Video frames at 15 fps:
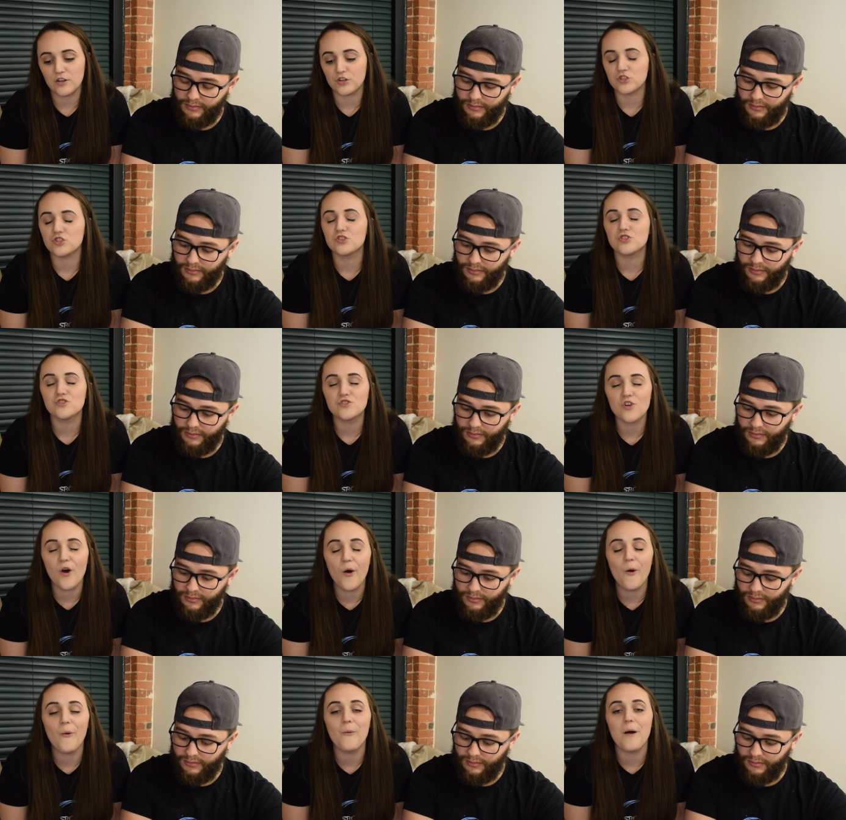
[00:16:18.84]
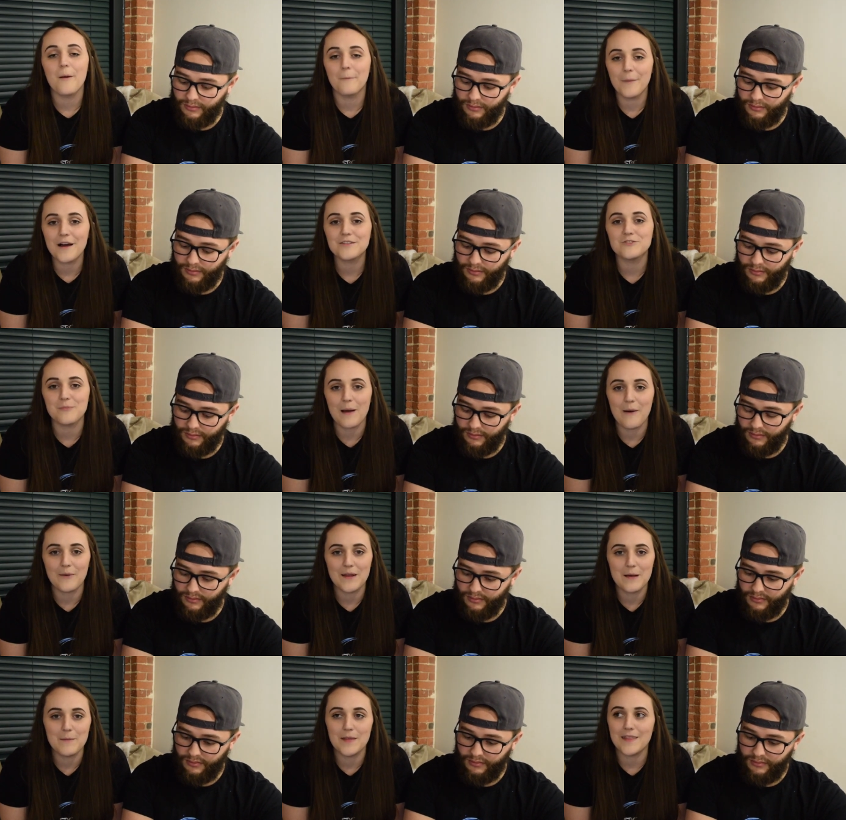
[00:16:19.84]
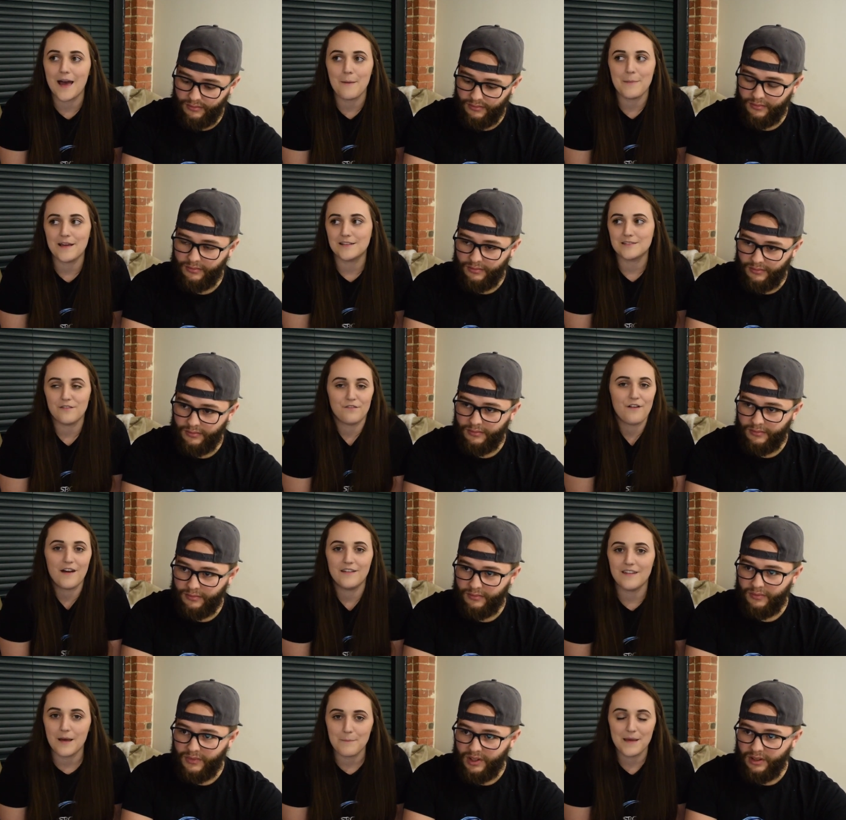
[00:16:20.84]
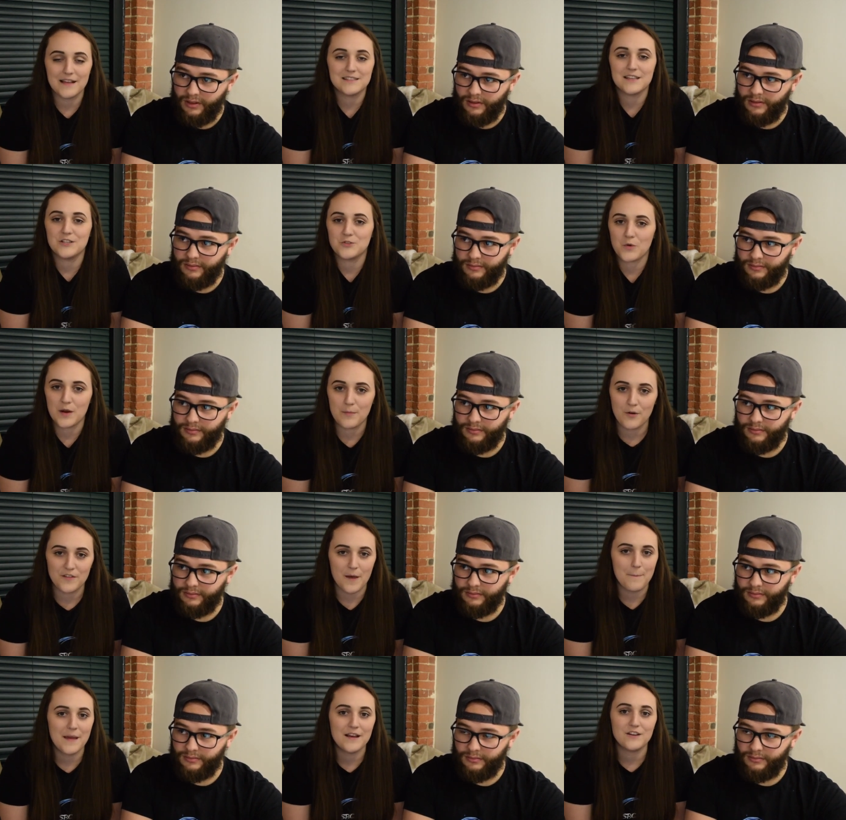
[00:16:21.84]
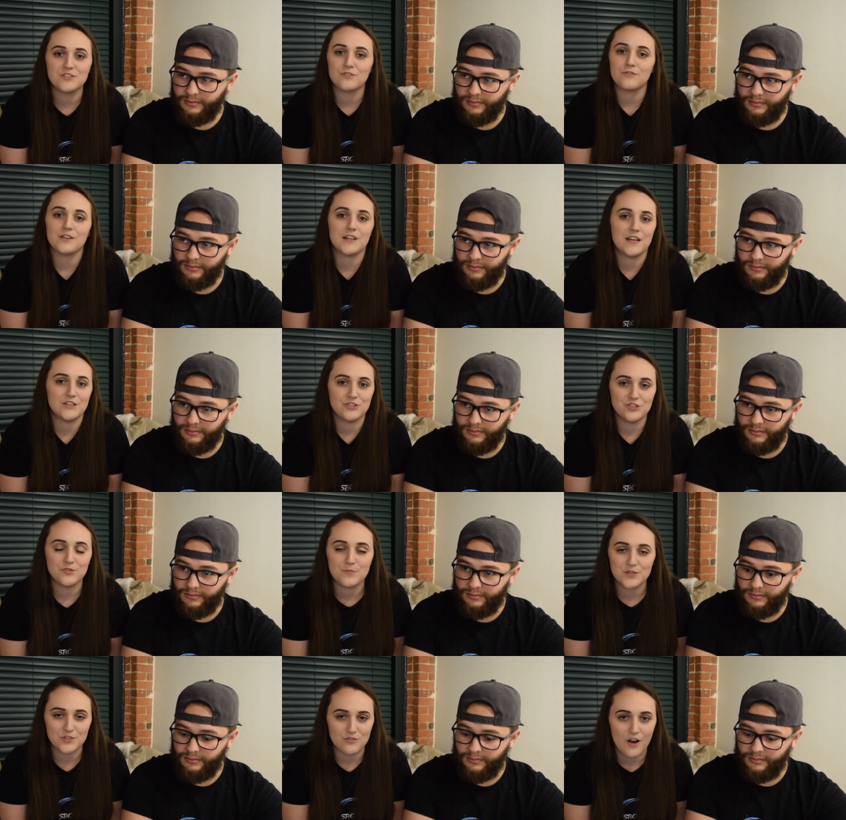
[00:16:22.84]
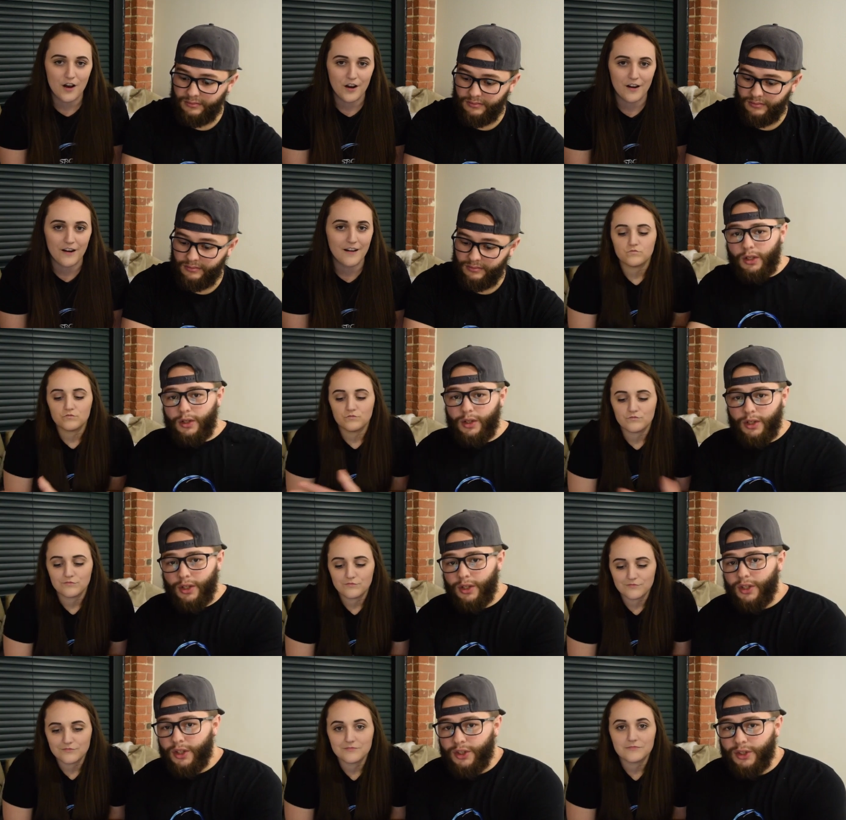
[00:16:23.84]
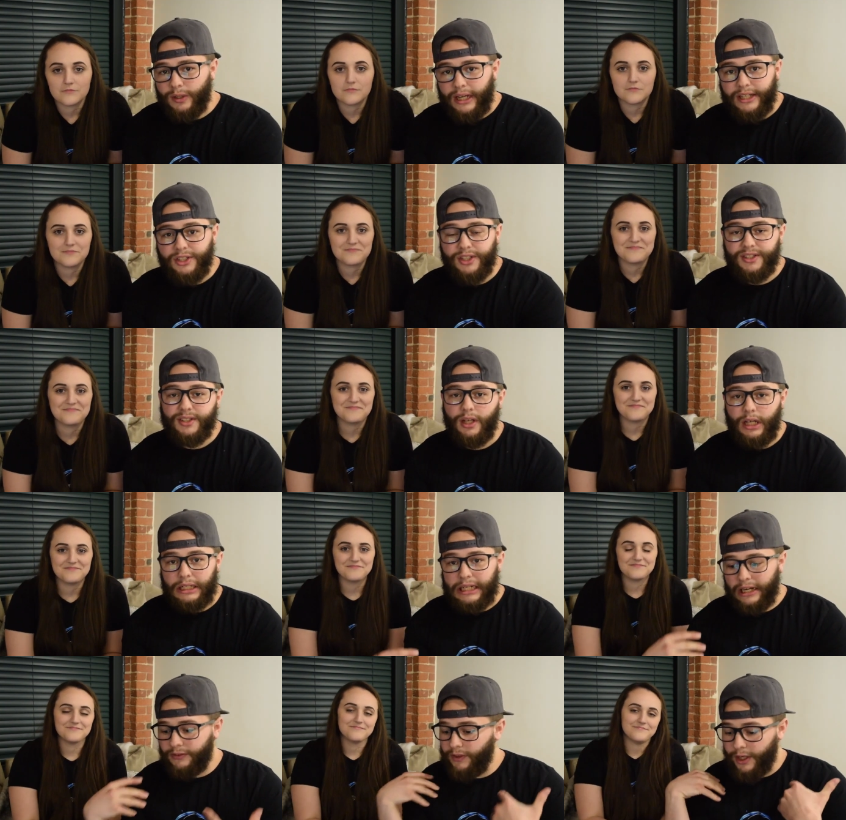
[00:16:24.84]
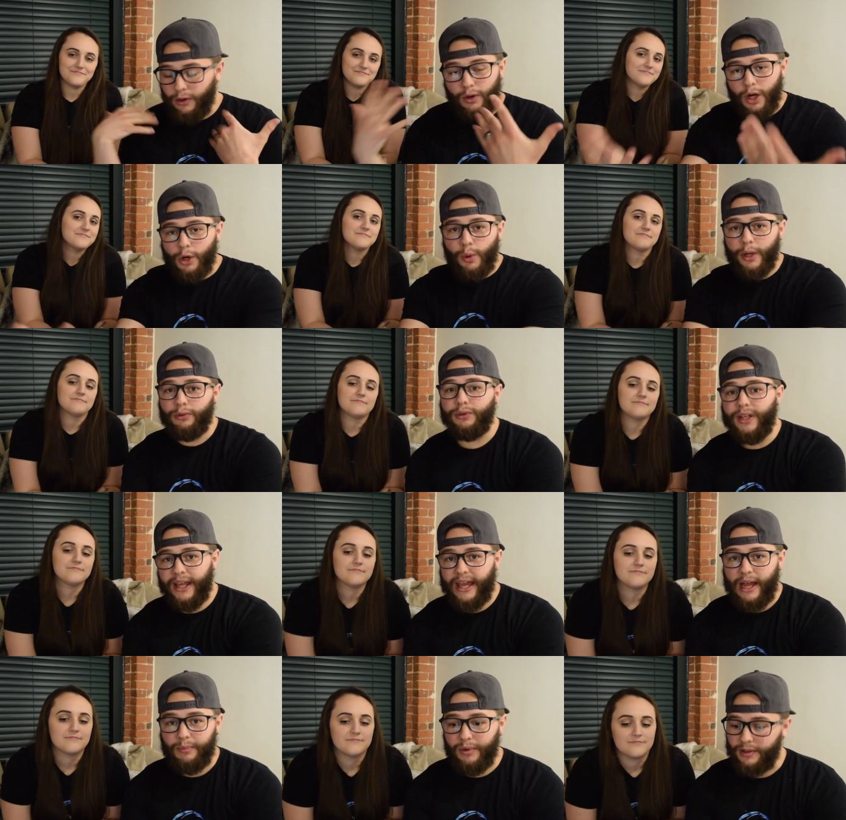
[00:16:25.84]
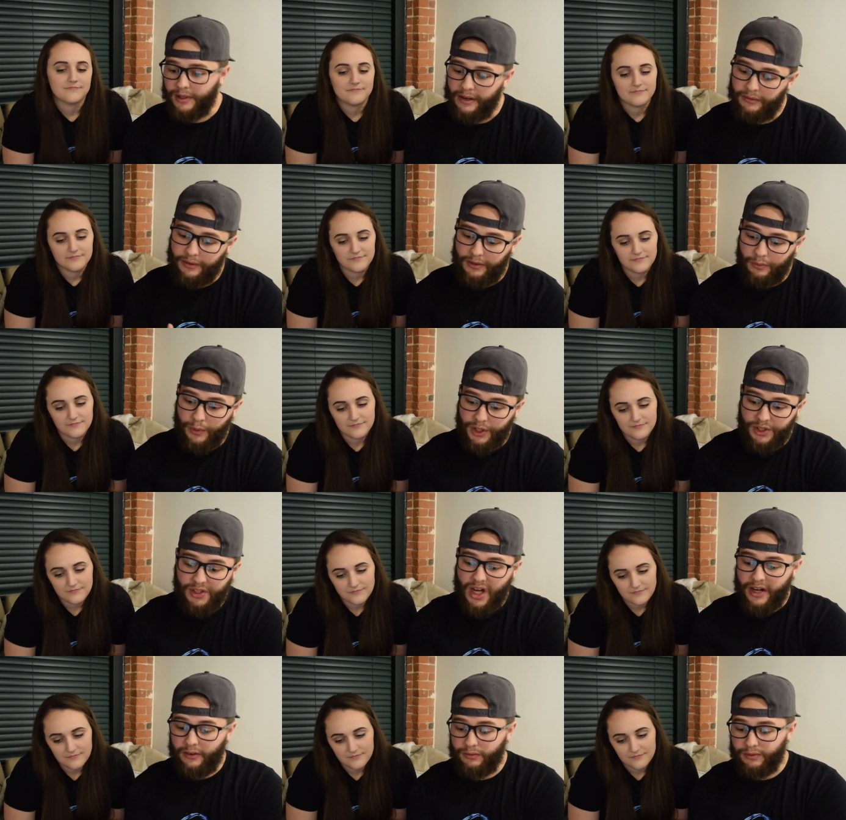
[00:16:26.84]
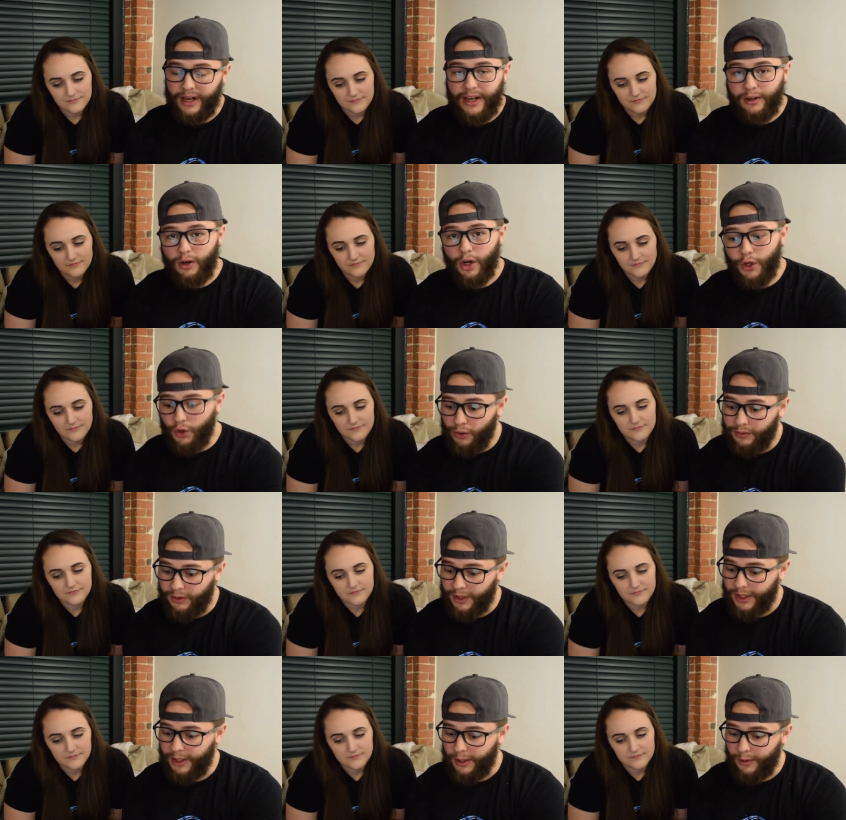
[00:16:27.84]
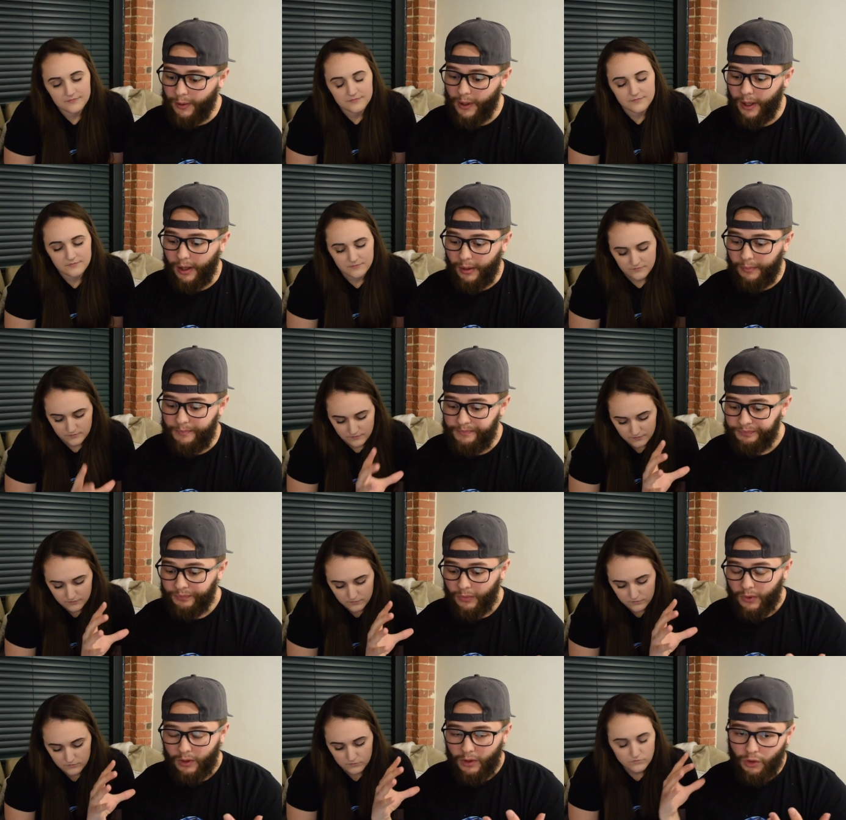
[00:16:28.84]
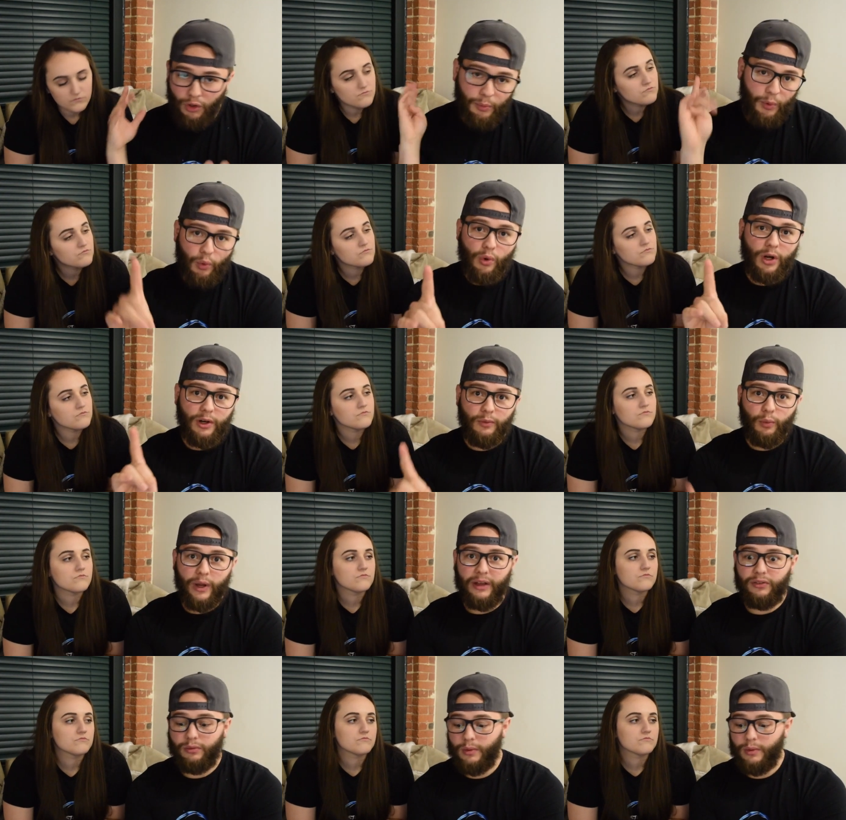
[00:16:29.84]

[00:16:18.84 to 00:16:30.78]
Speaker 1: learn so much about Him, and that makes it fun. That makes it enjoyable. That makes the relationship stronger.
Speaker 2: So, guys, just uh, kind of like a, a, quick recap on everything we just kind of read and gone over. You know, um, number one, we have to